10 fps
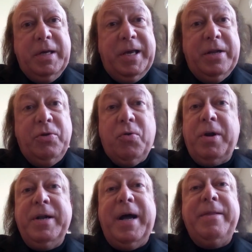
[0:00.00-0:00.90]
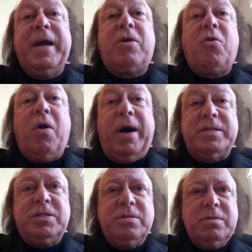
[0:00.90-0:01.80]
He endured it on that
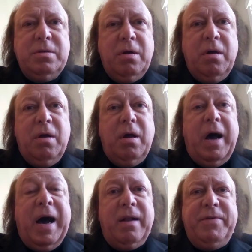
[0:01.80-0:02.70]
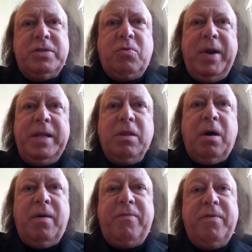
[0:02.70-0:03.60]
cross out of his great
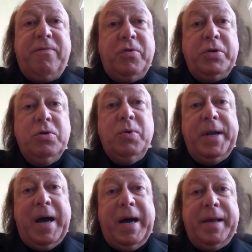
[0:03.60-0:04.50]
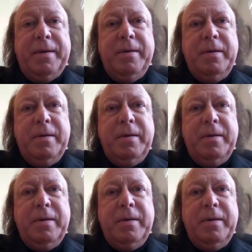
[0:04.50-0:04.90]
love for you and I.